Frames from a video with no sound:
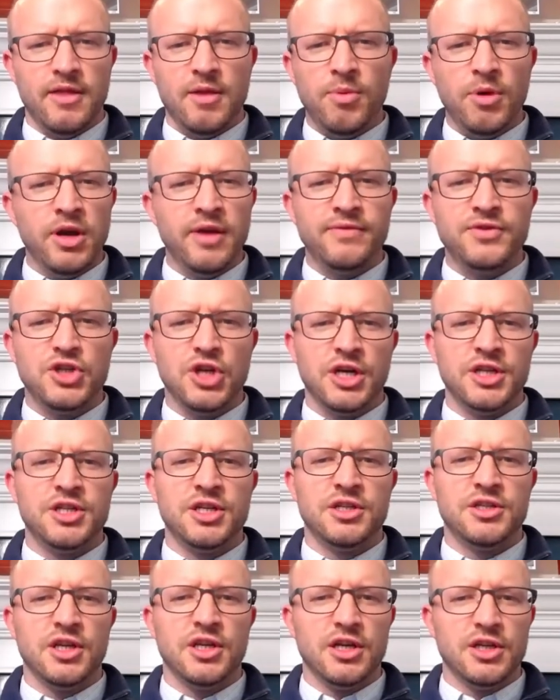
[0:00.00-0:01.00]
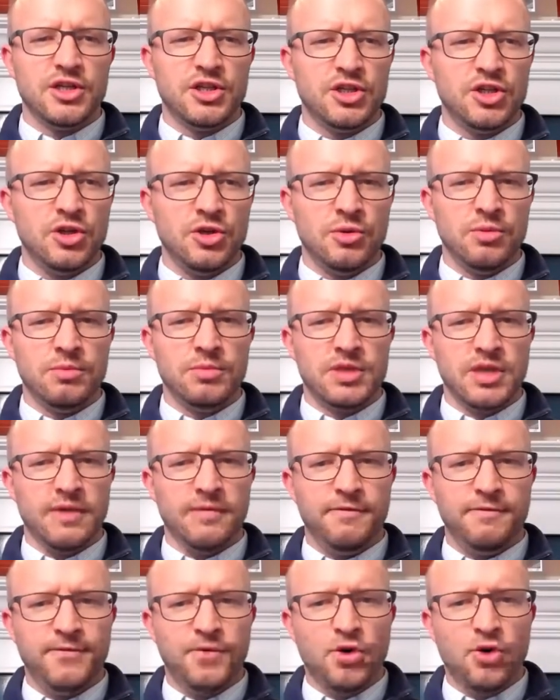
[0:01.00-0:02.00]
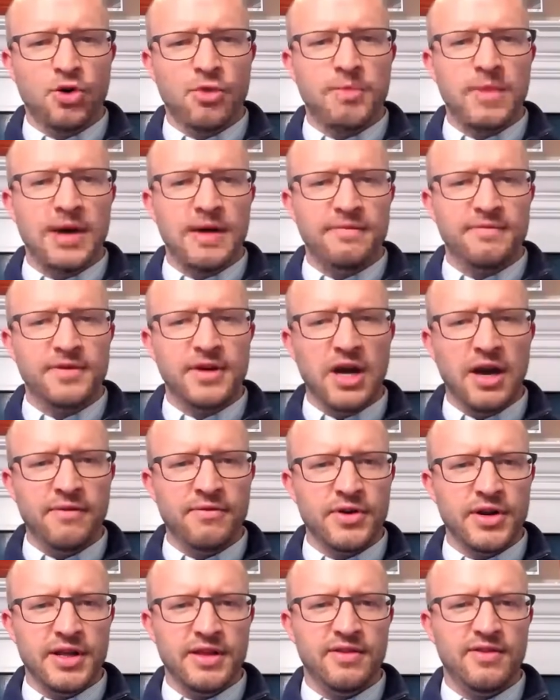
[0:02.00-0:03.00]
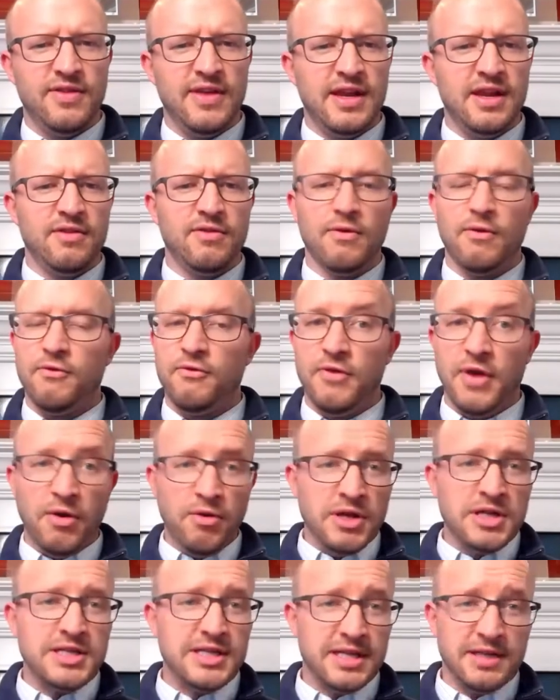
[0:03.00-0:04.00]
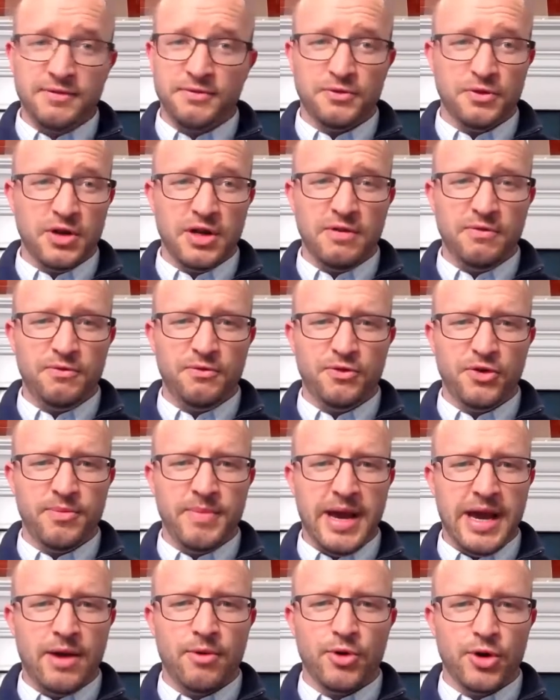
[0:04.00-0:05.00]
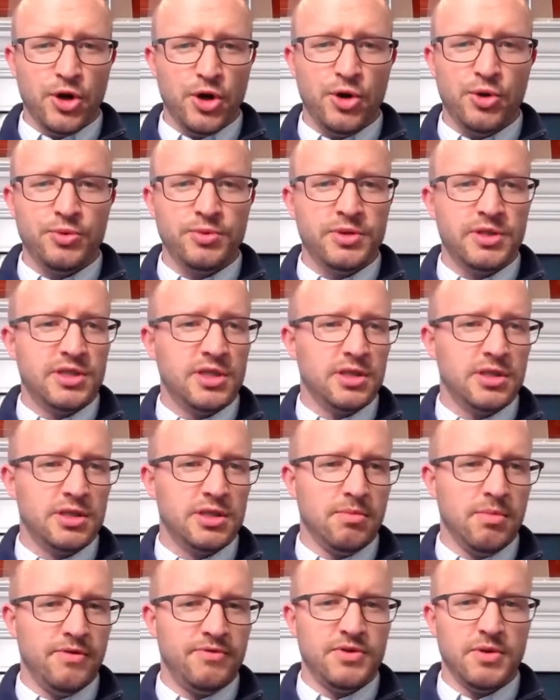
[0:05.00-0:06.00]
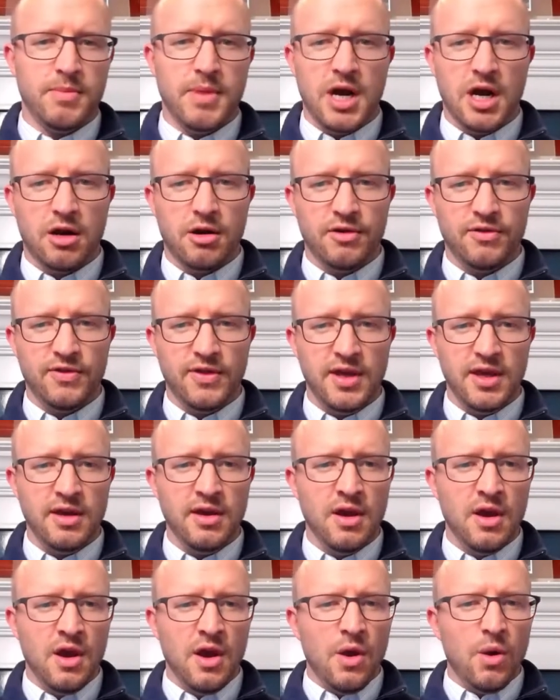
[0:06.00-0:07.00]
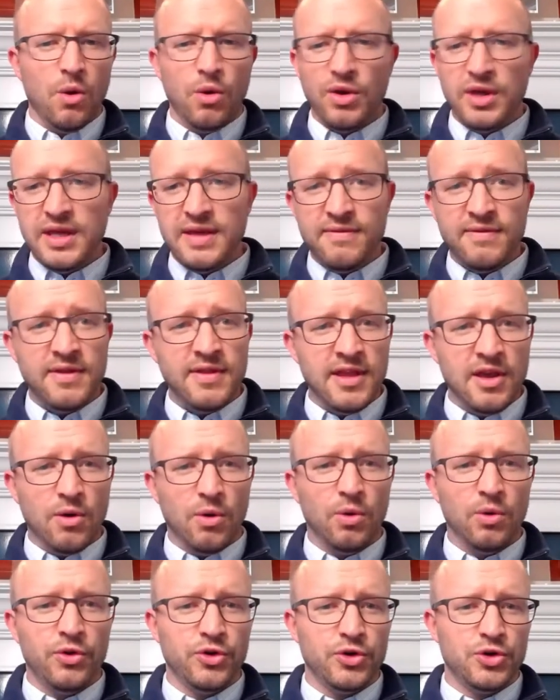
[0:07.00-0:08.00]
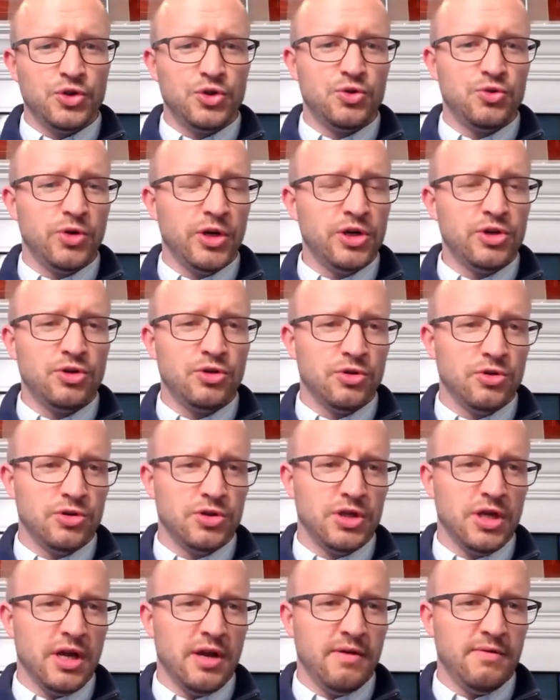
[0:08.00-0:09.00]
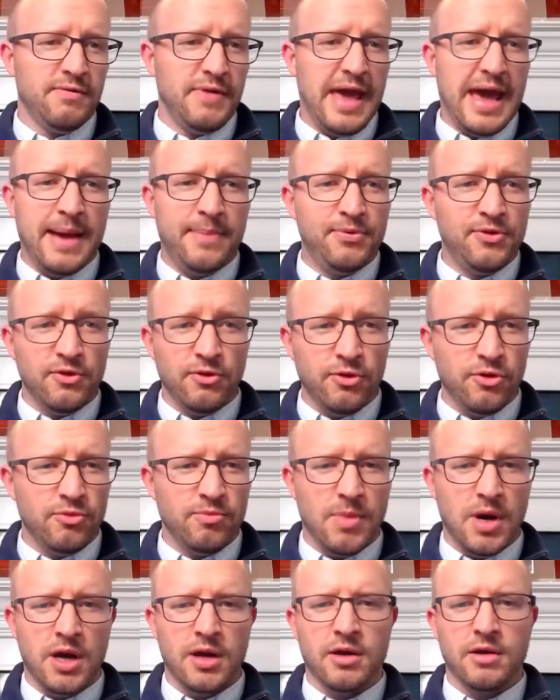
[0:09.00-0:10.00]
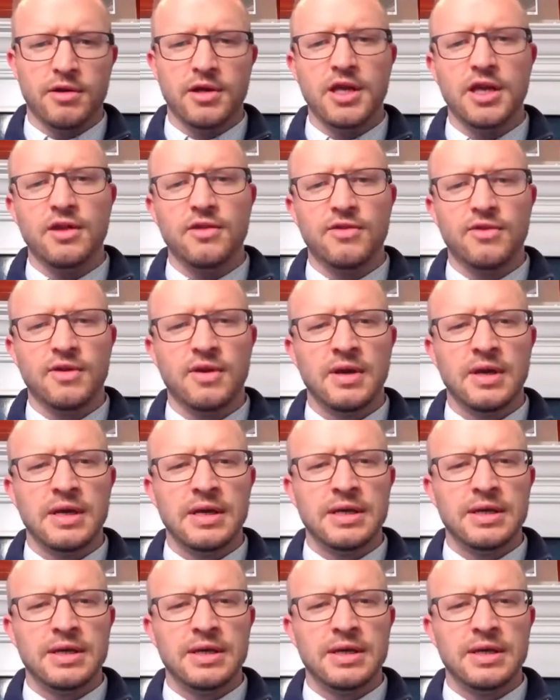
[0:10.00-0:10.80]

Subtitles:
The book of Judges assumes a form of governance that is very different from our own system of democracy or even the older structures of absolute monarchies.